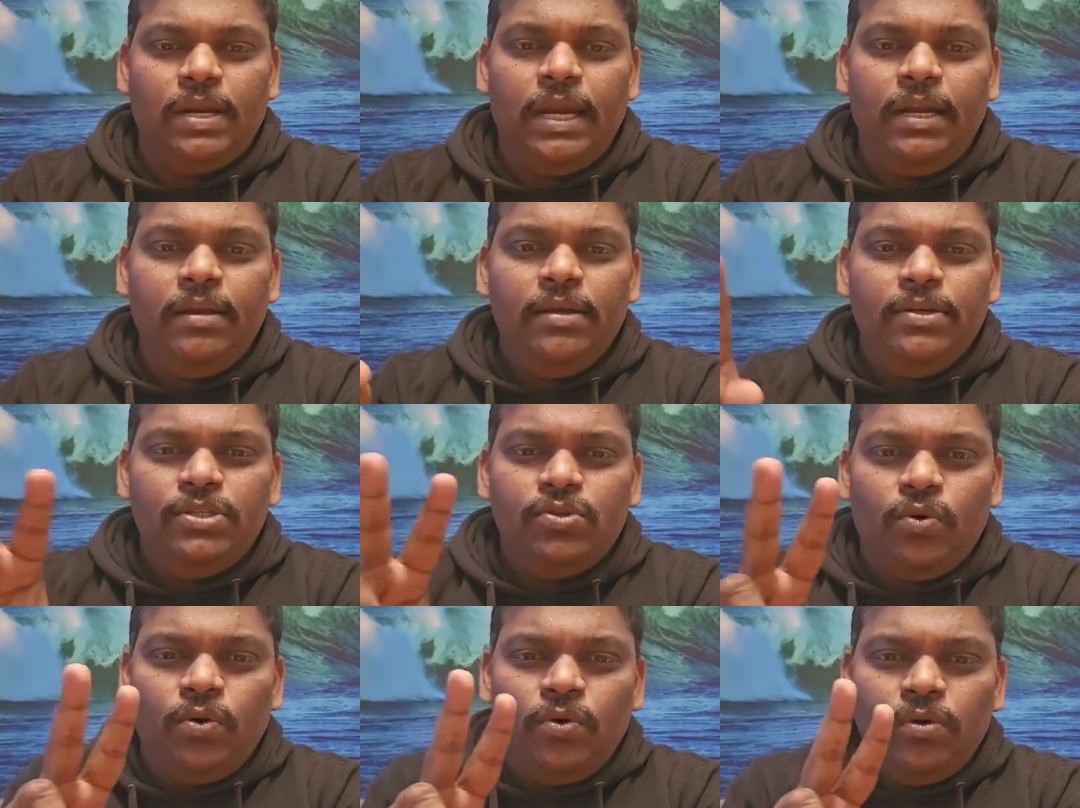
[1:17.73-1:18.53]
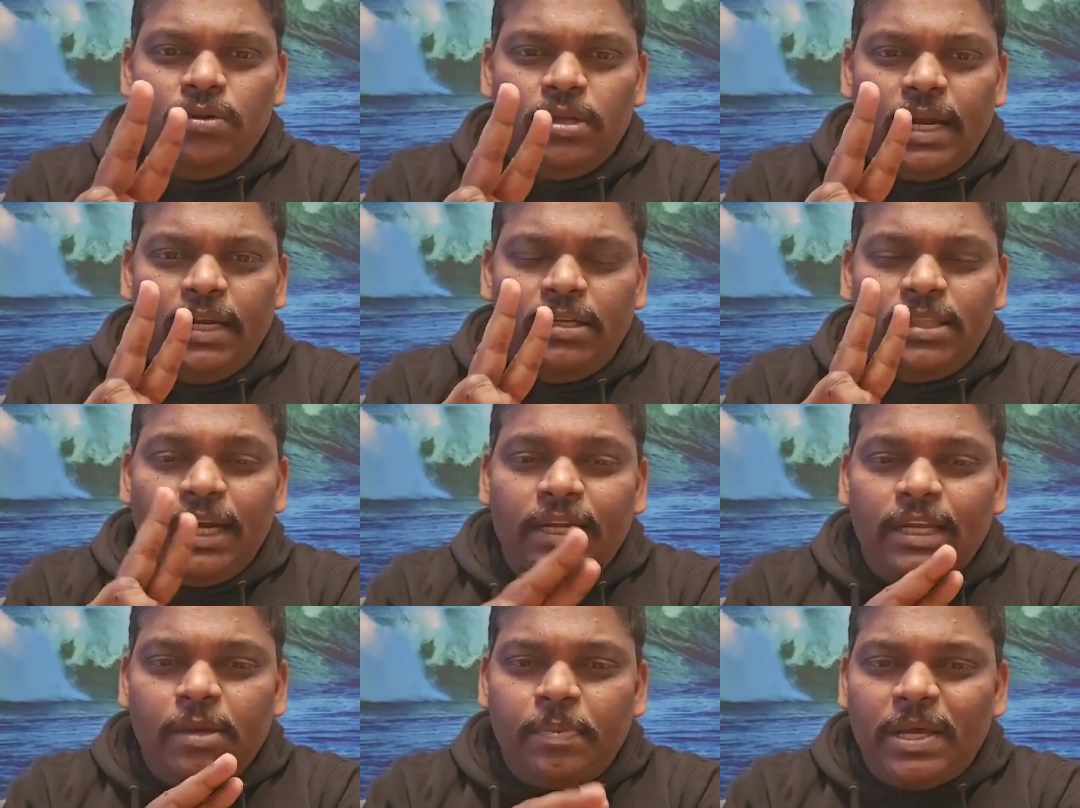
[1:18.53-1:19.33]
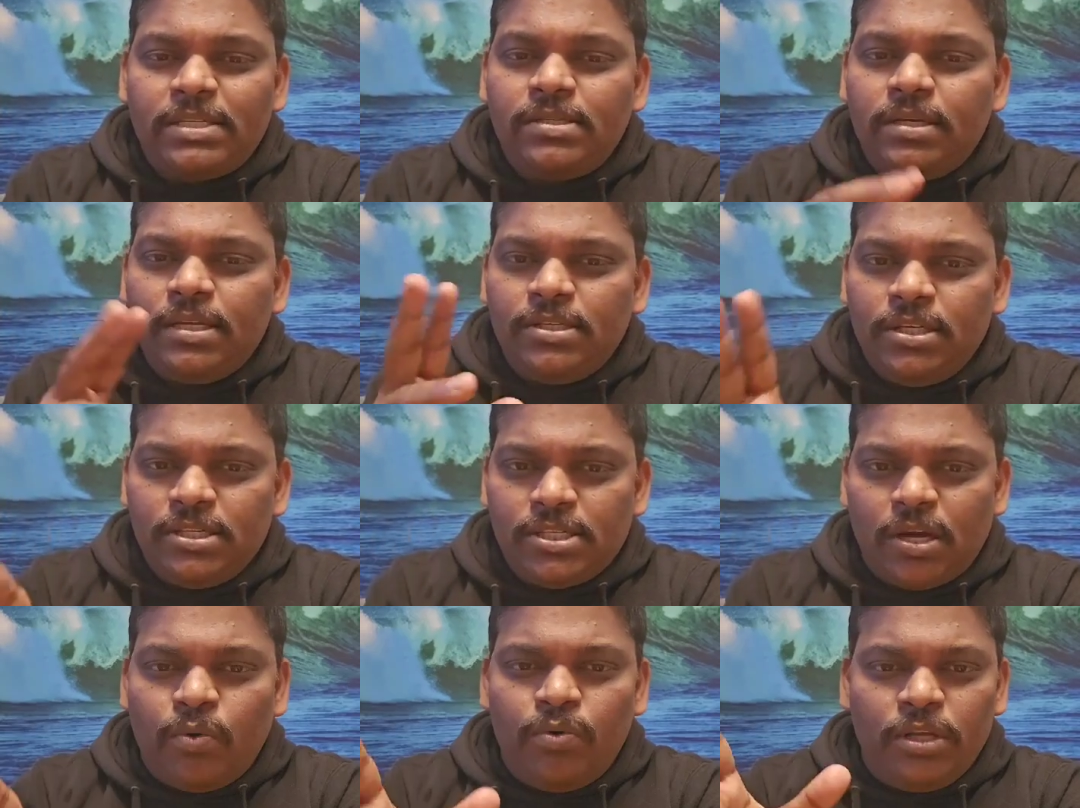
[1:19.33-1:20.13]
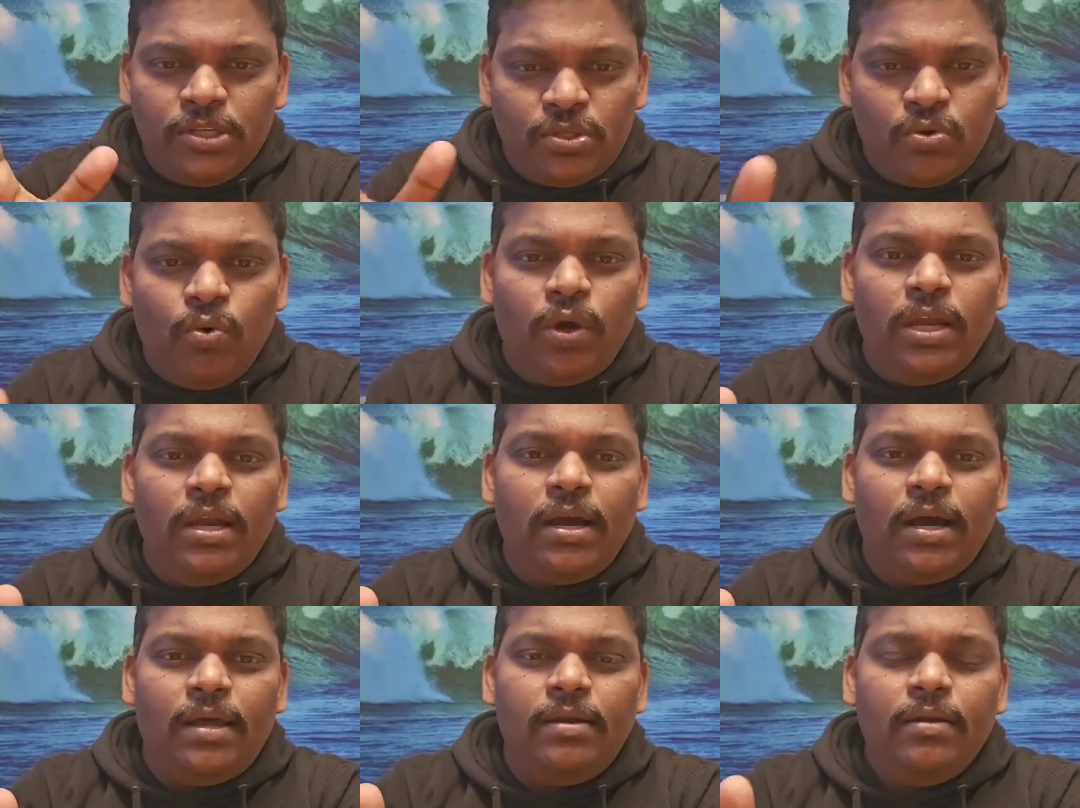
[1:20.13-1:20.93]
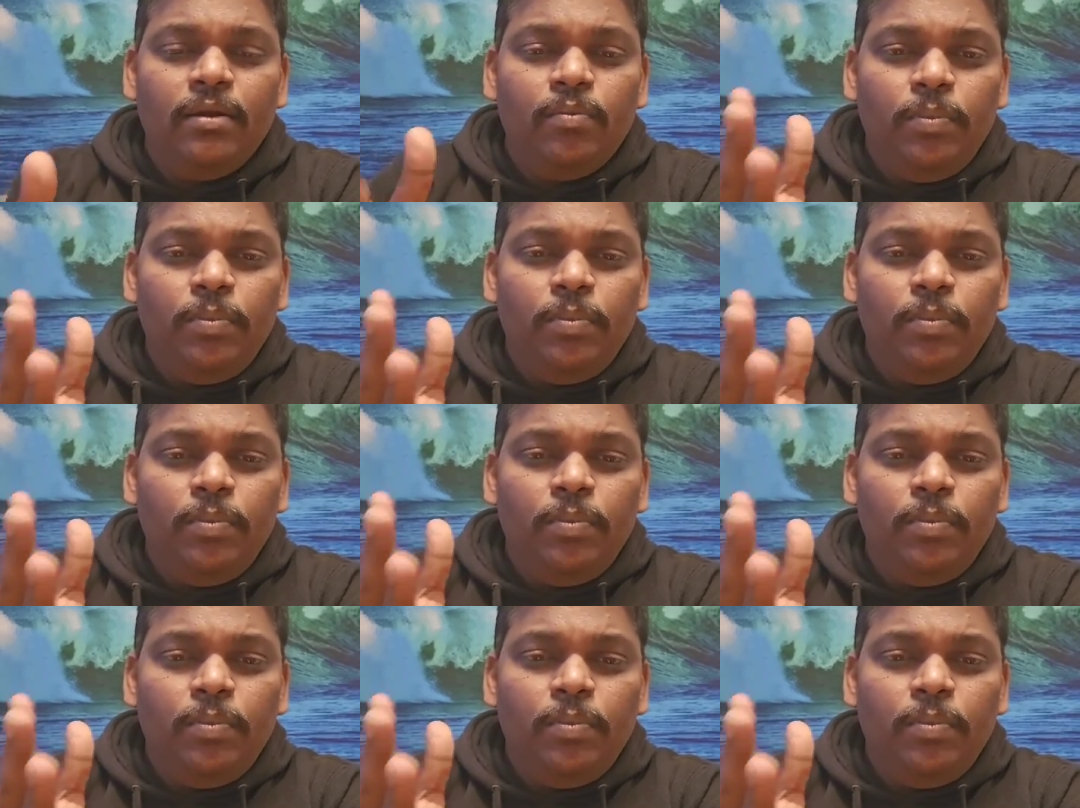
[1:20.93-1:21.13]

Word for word: right so right 30 percentage discount is going on